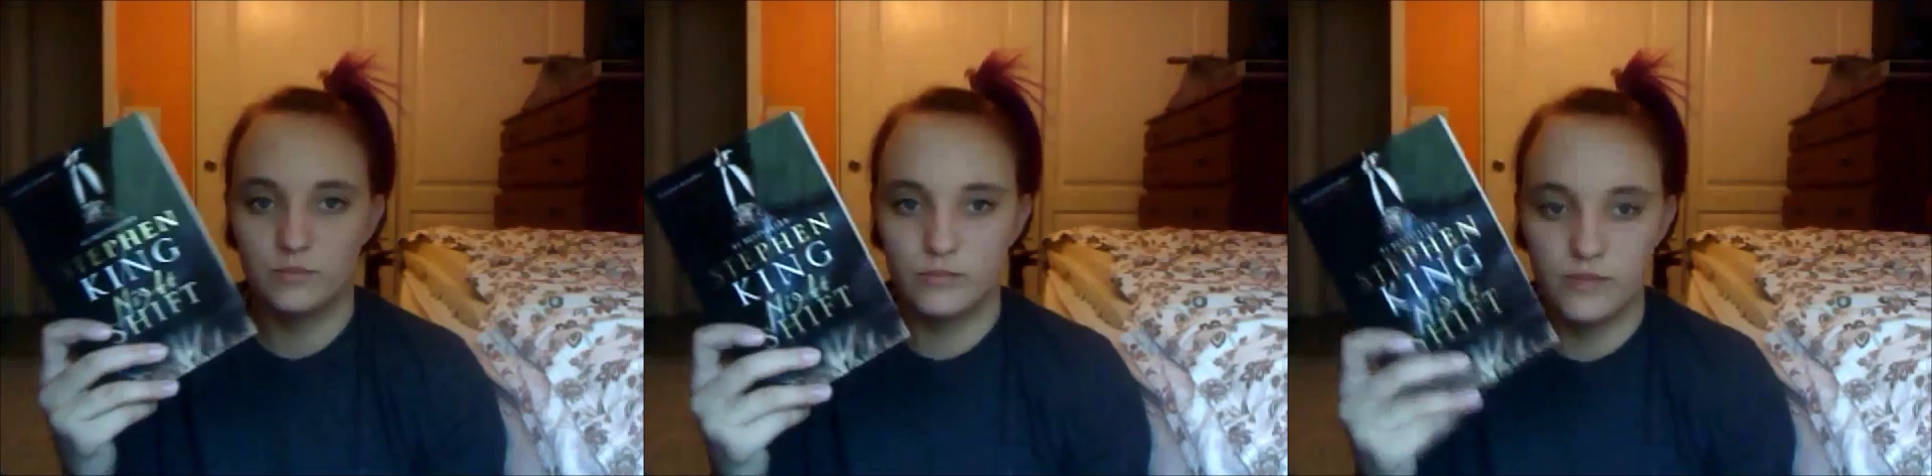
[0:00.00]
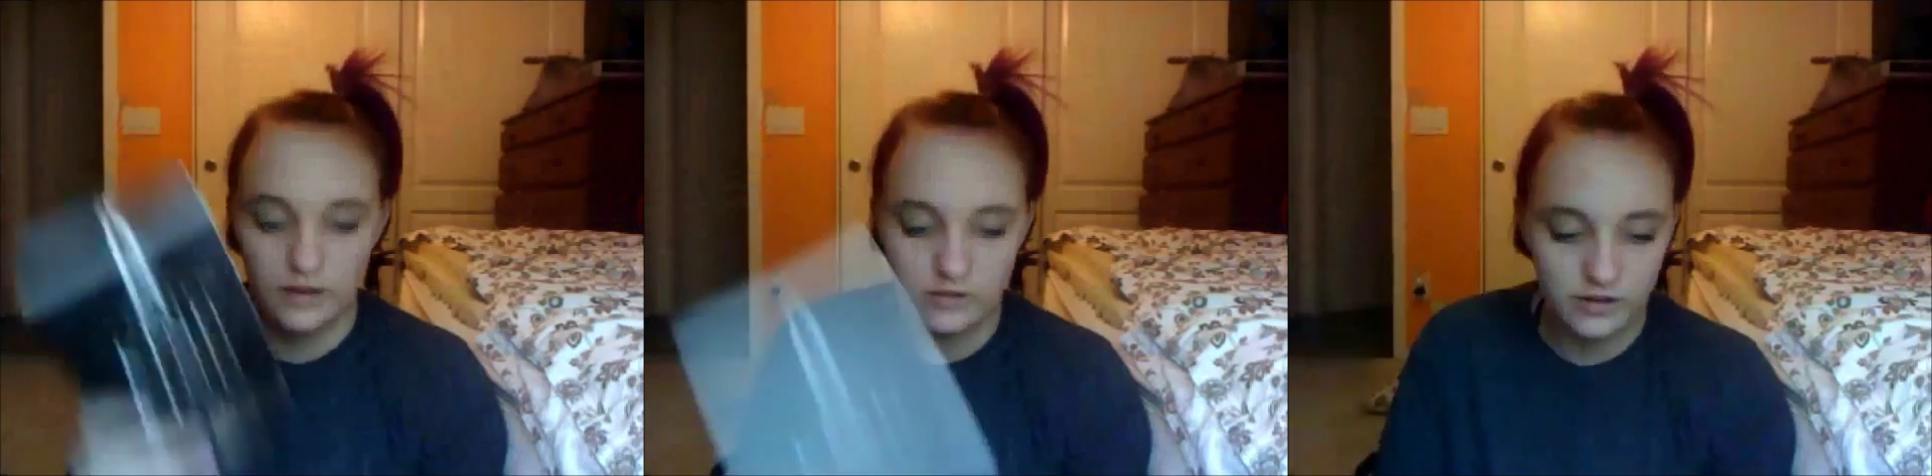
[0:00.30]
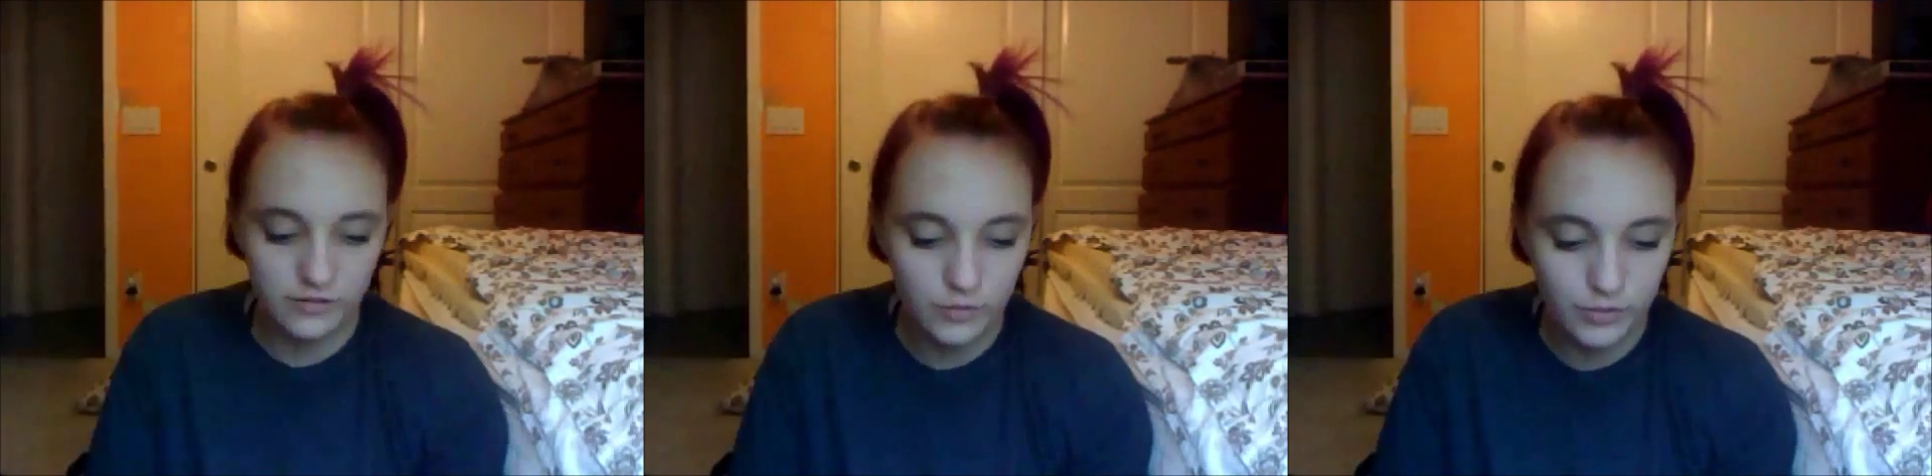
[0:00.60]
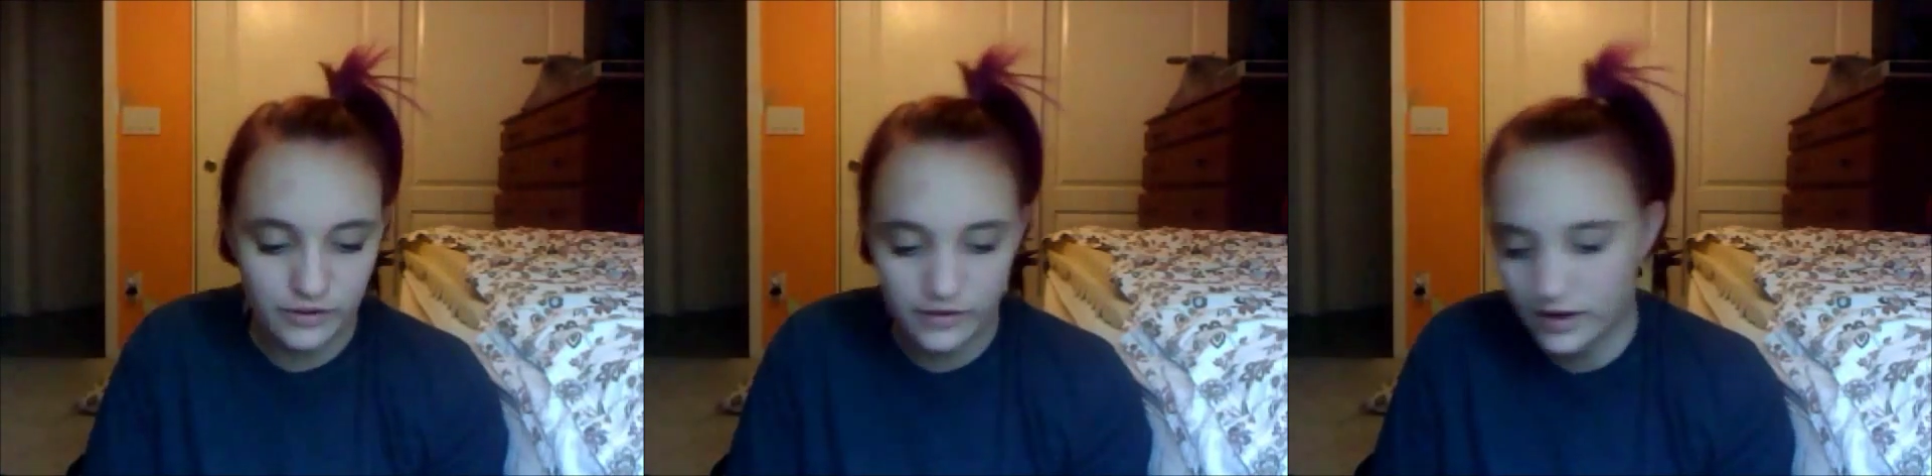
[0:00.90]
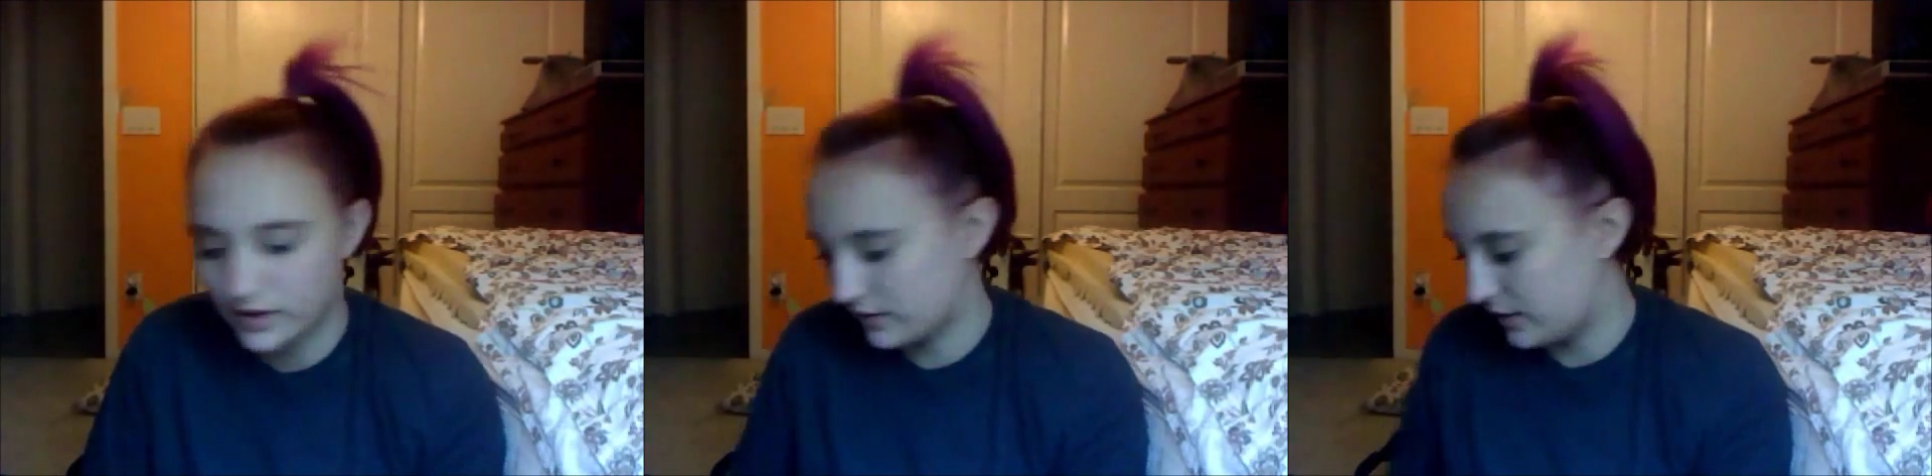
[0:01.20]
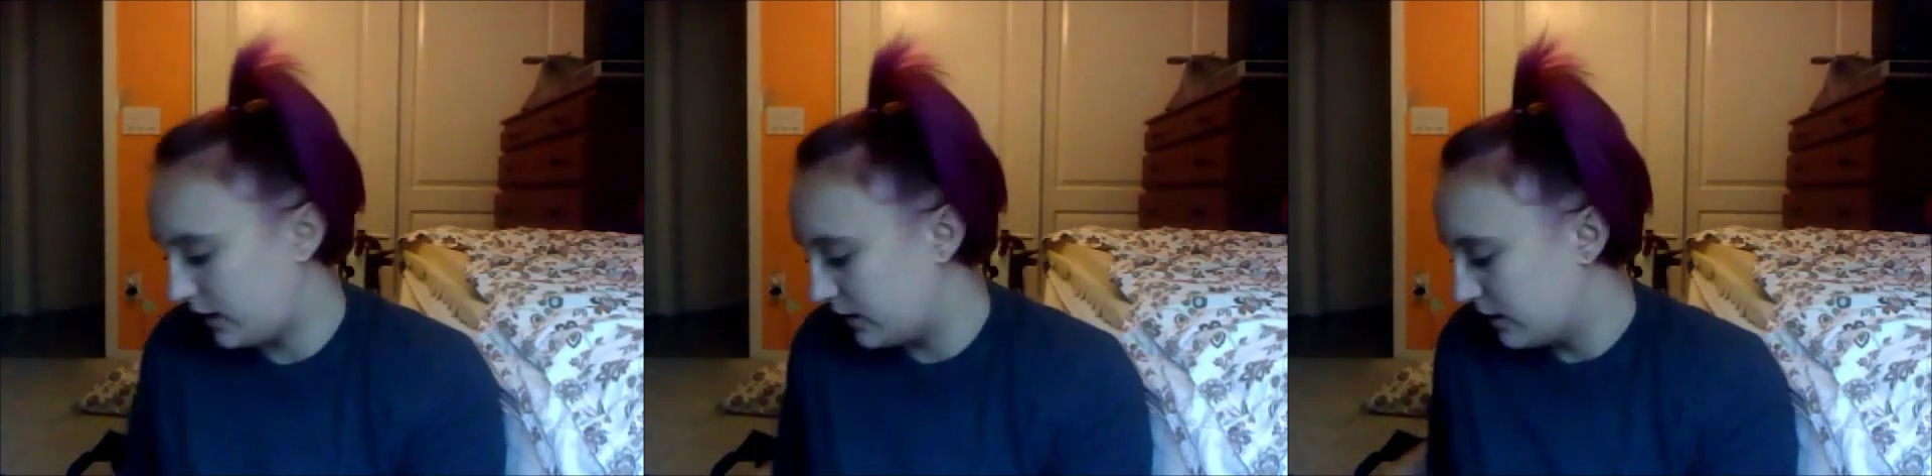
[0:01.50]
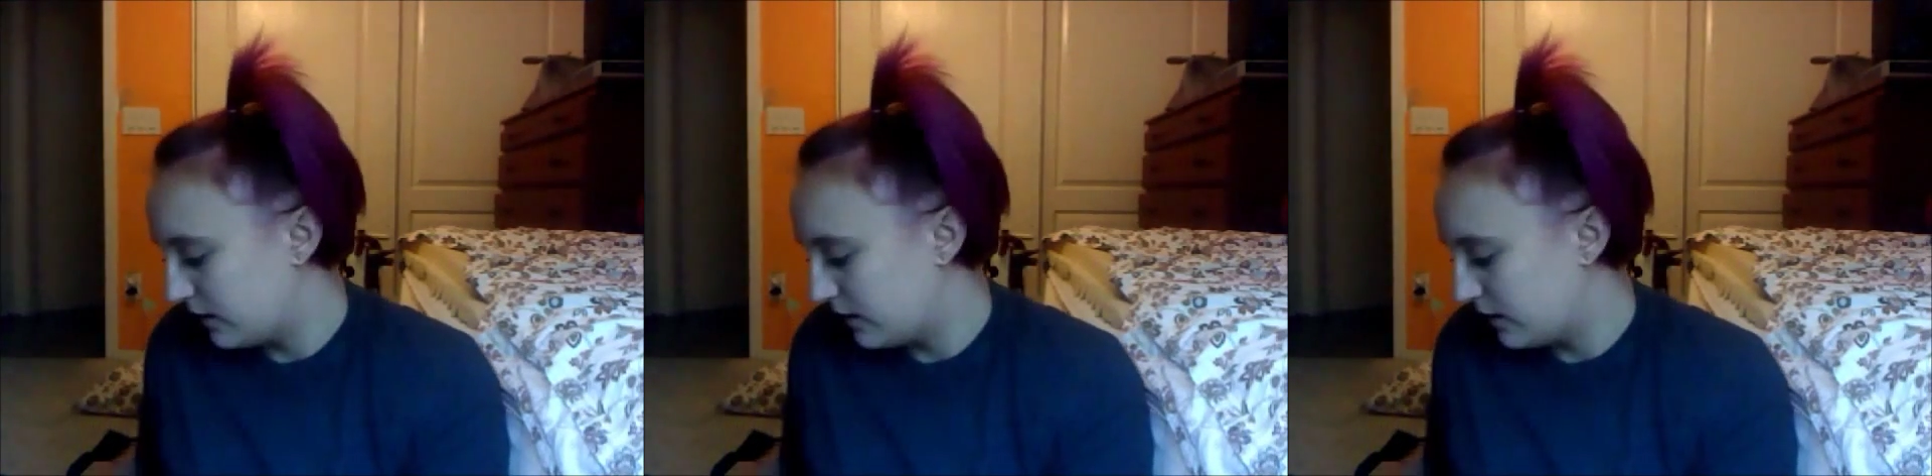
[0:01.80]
Night Shift periodically,